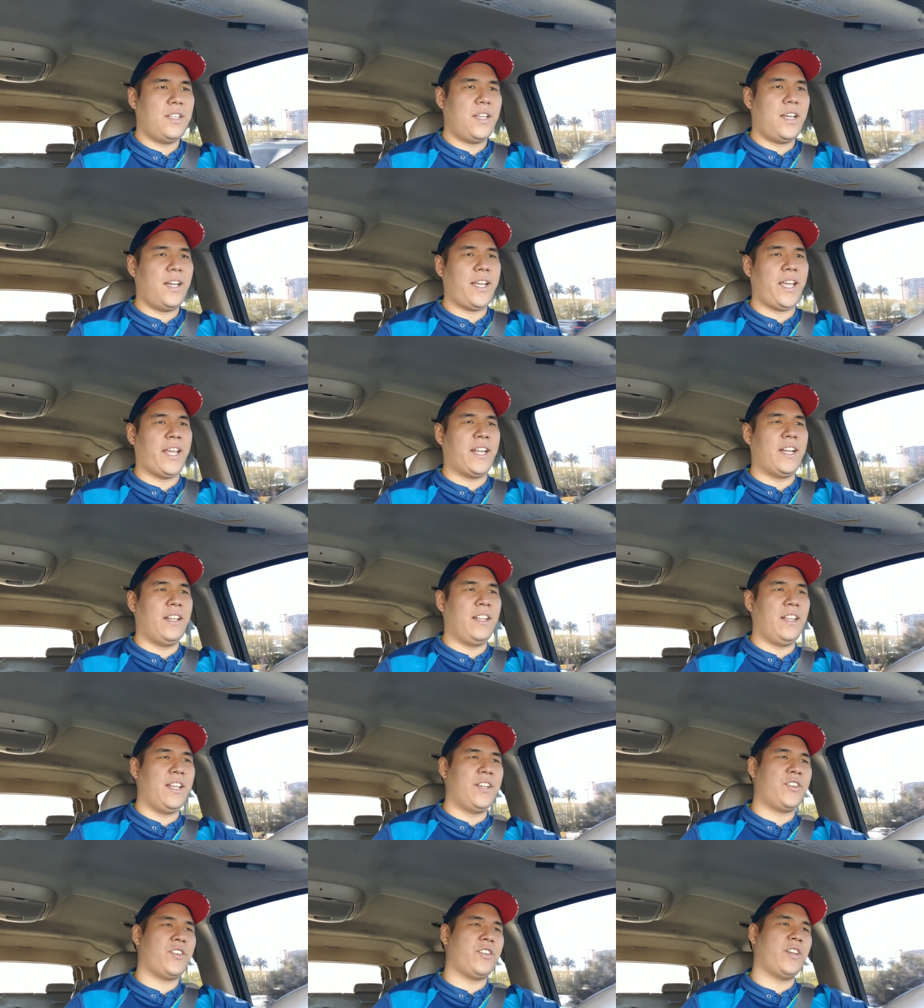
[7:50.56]
Again,
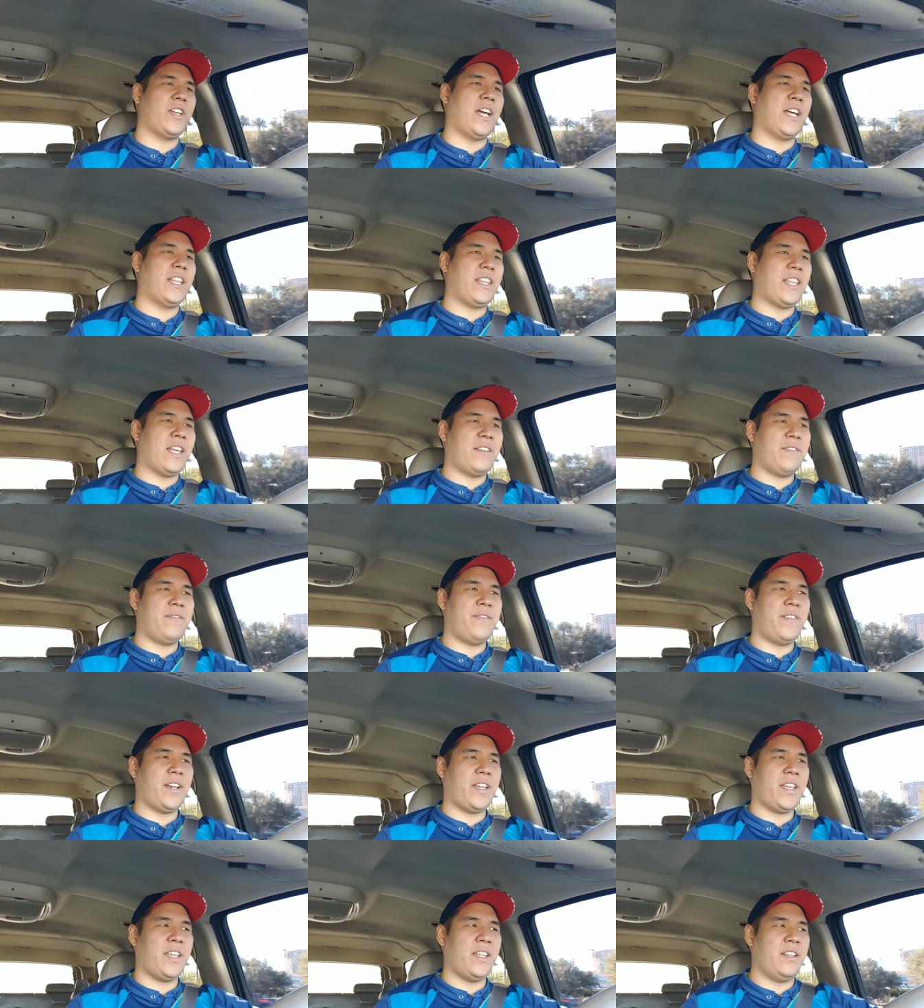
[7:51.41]
unless you got that
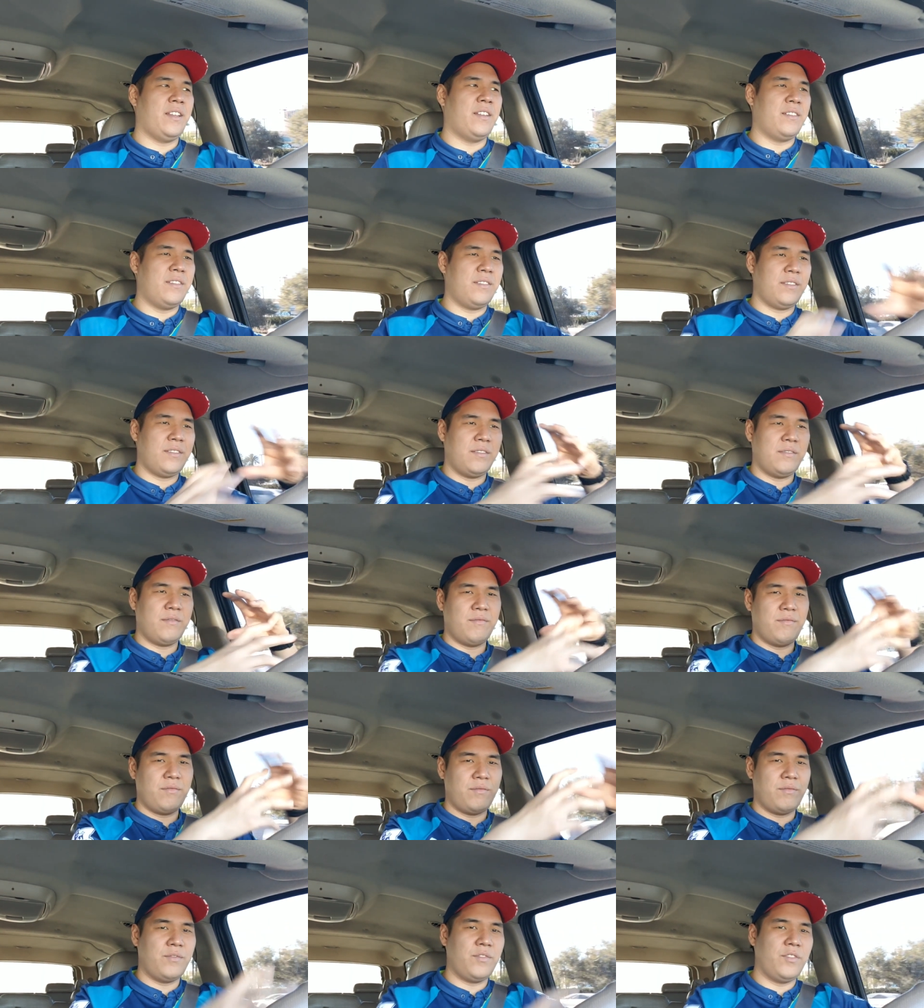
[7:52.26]

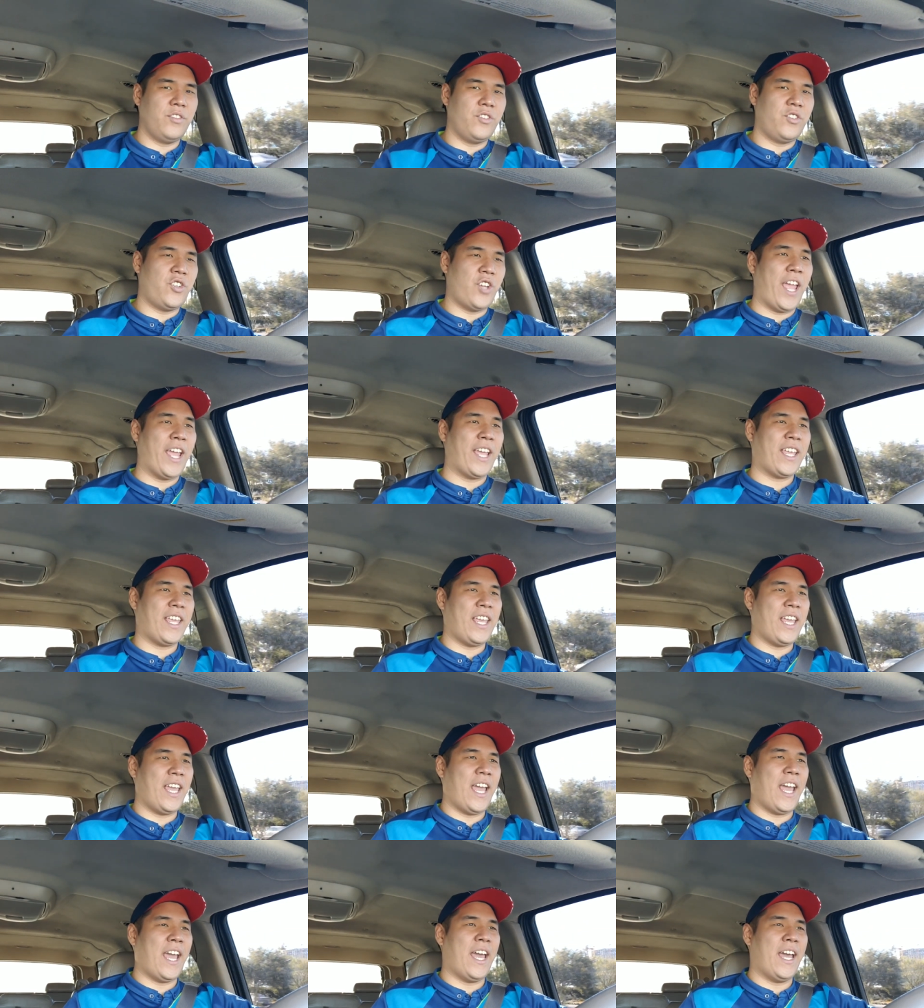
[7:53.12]
fucking
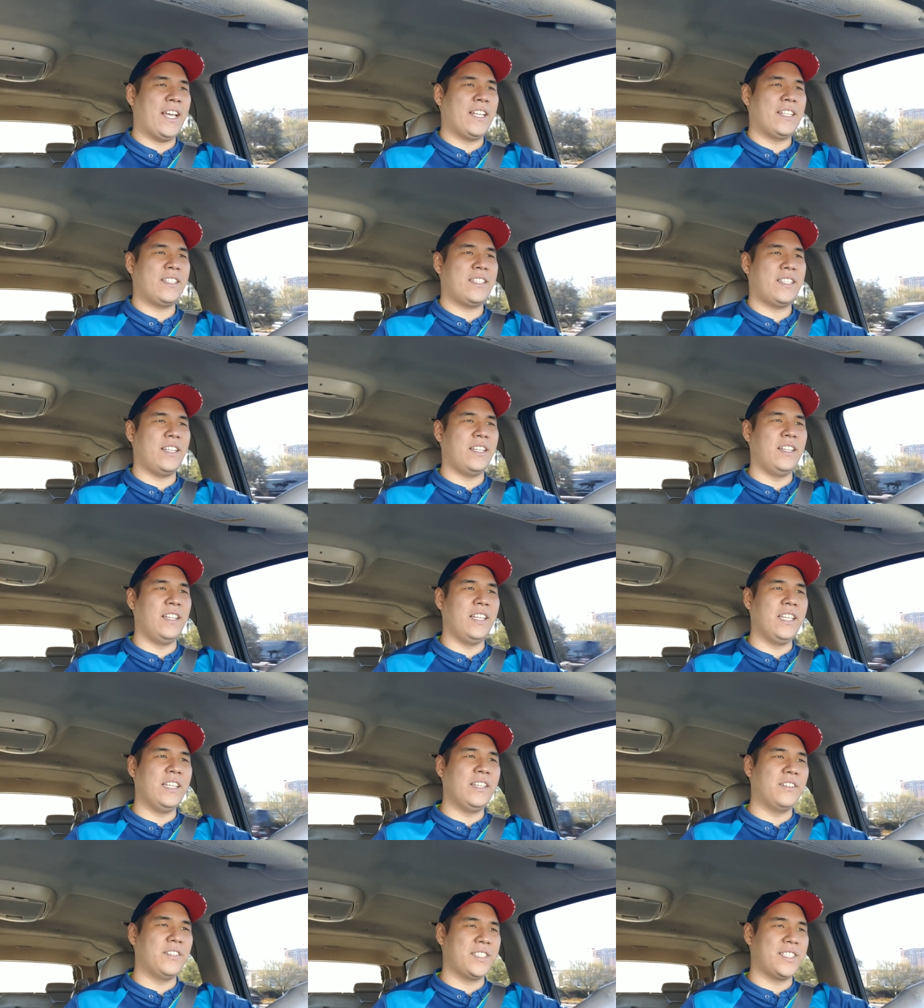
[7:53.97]
janky ass
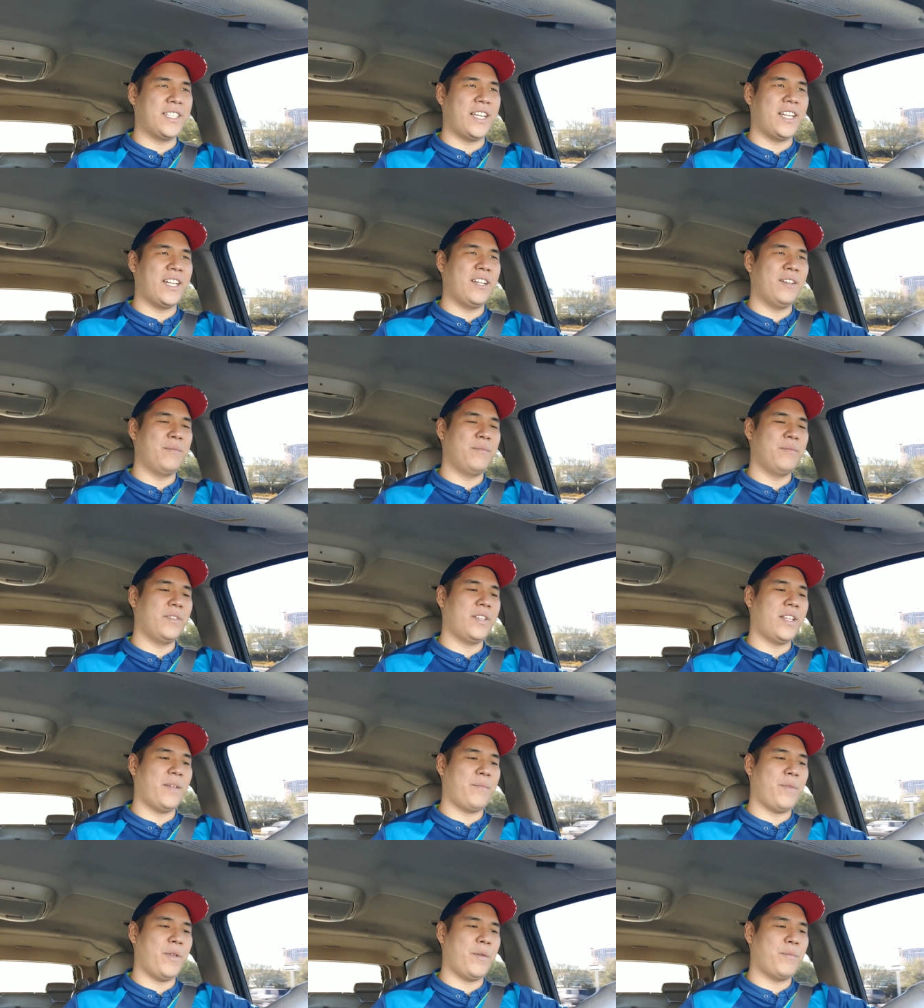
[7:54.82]
illegal setup
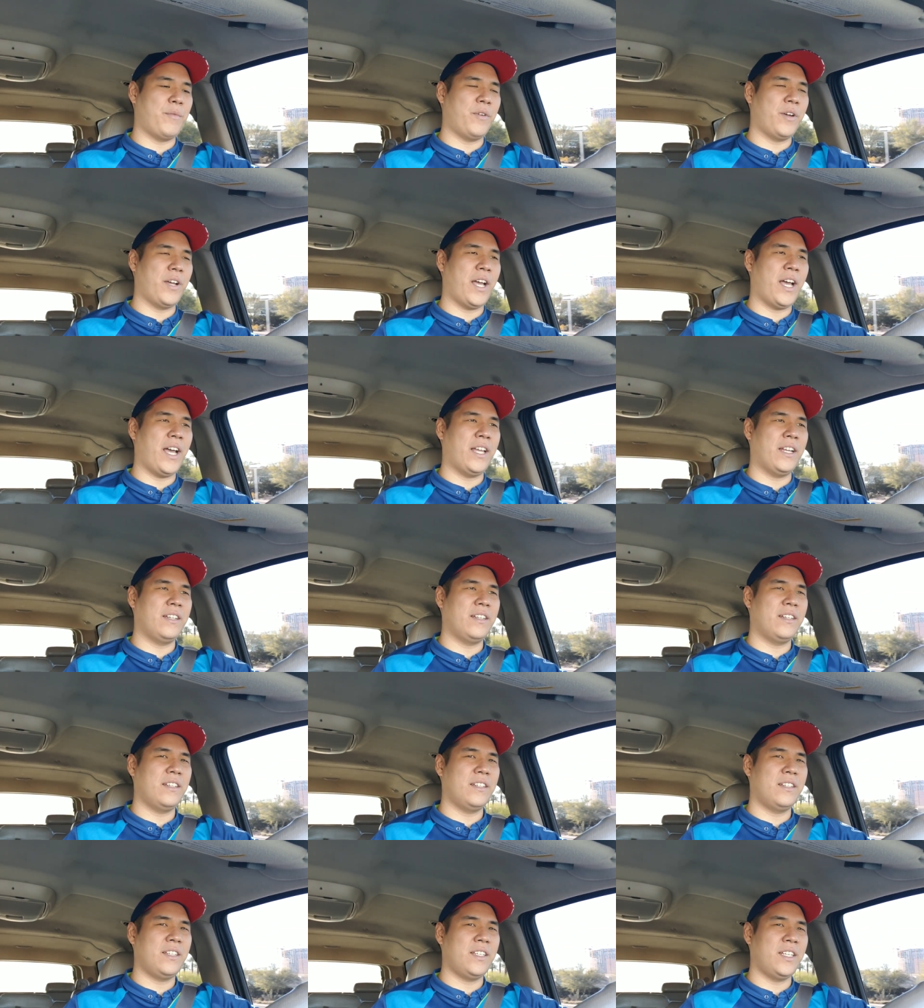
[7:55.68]
that people got,
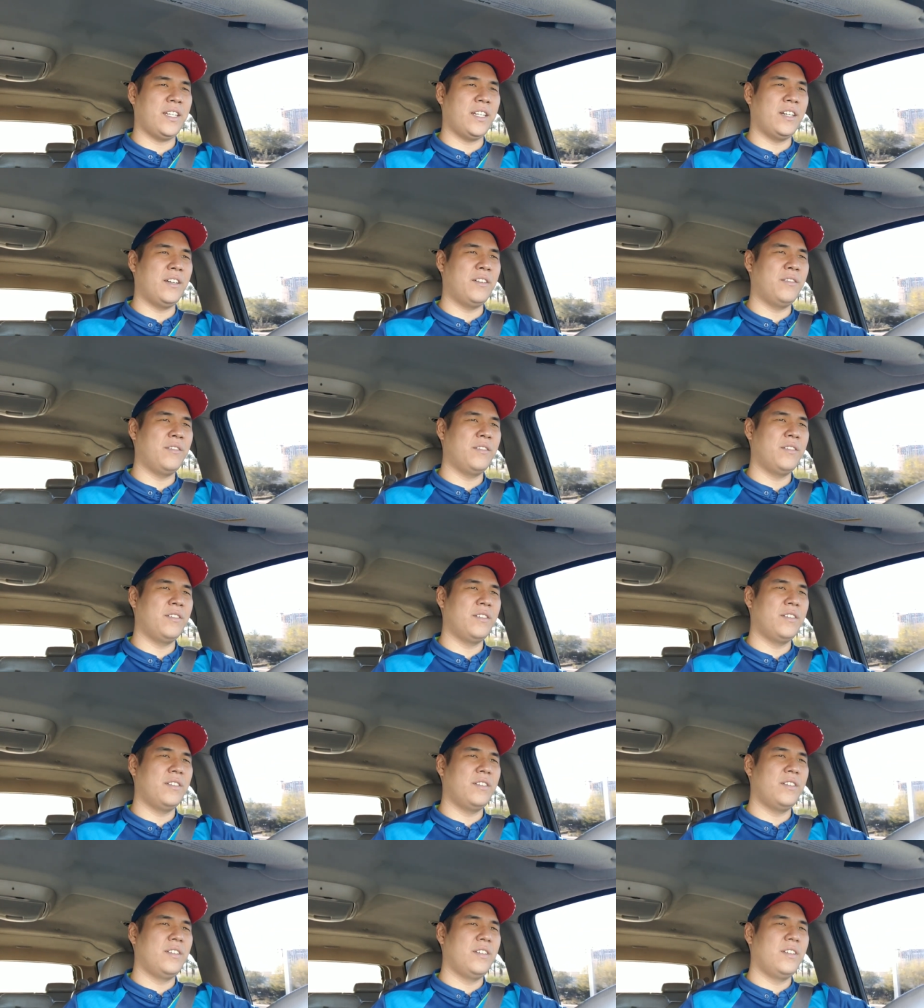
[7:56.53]
you
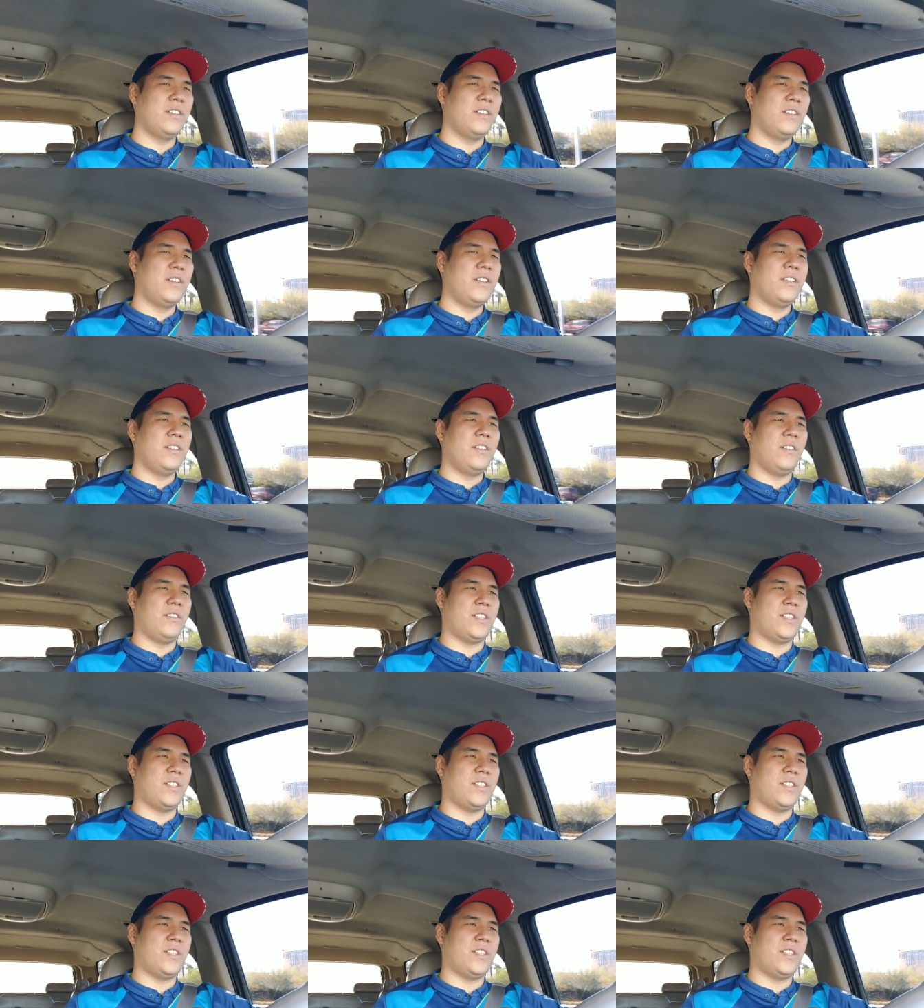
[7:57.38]
know.